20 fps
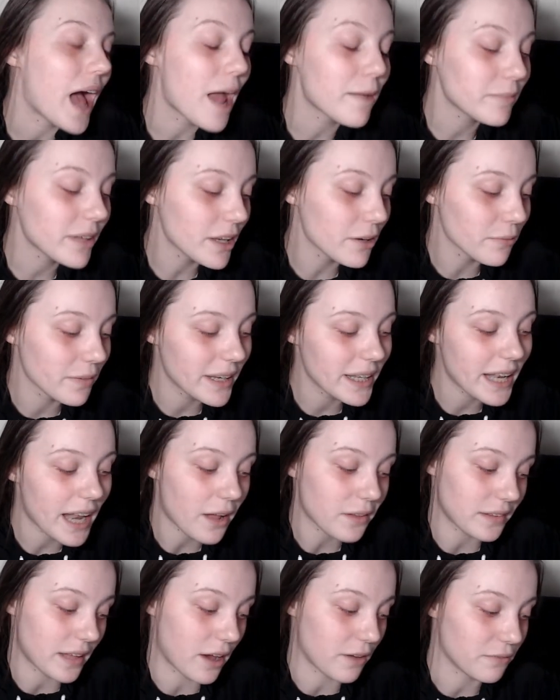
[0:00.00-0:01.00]
I'm gonna read it
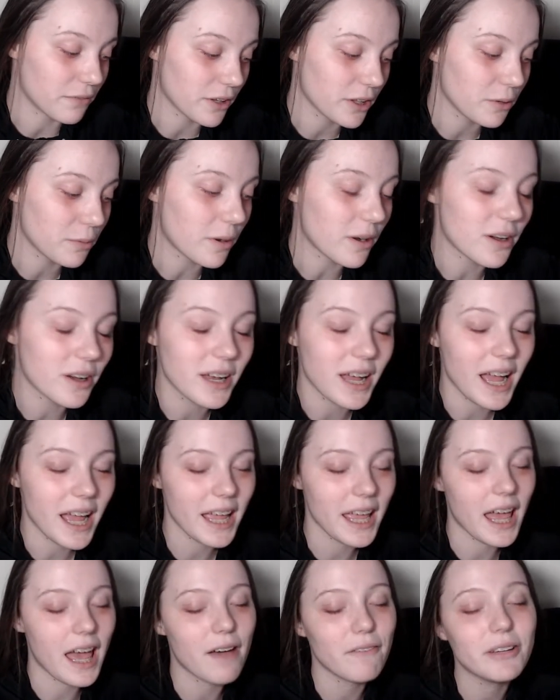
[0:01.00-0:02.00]
out loud for you all. I
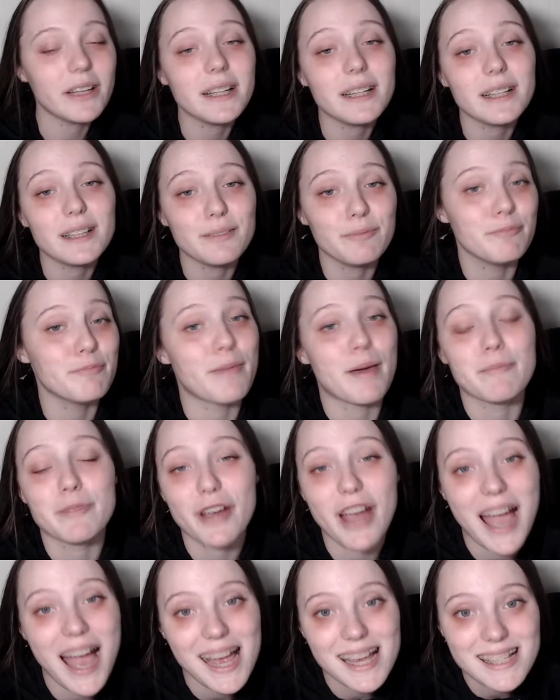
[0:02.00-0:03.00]
have it
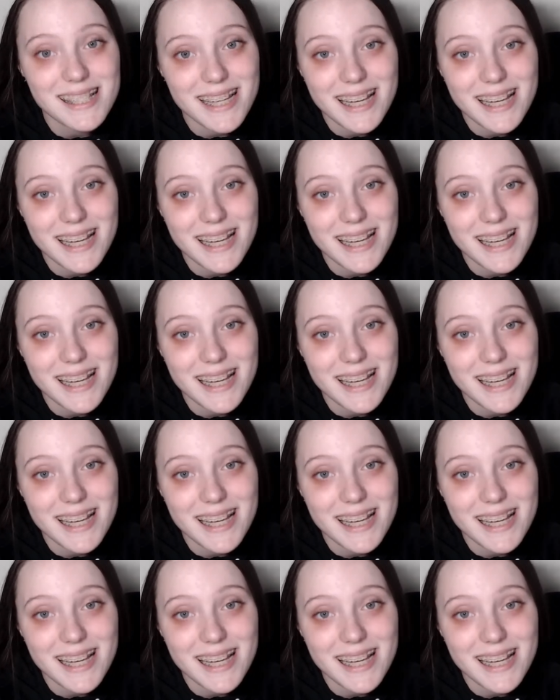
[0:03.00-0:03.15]
memorized.